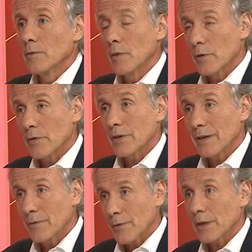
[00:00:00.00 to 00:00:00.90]
most
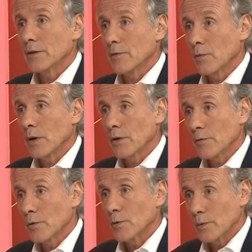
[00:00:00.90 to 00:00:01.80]
effective way
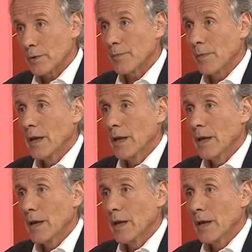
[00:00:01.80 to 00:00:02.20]
forward.